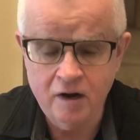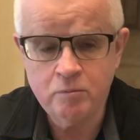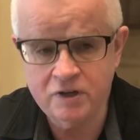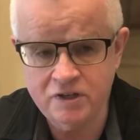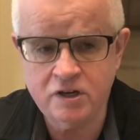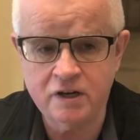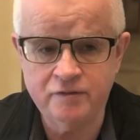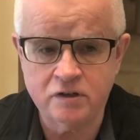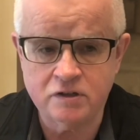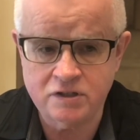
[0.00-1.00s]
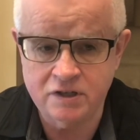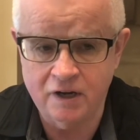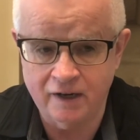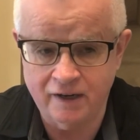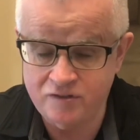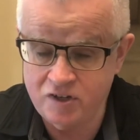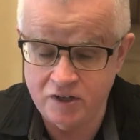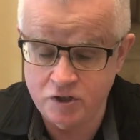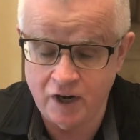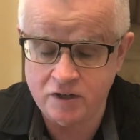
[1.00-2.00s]
Please give, your, uh, give
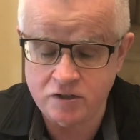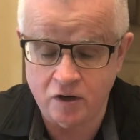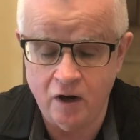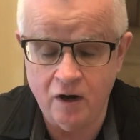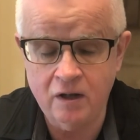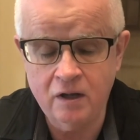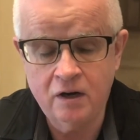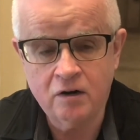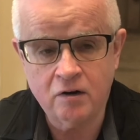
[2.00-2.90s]
Citagenix a call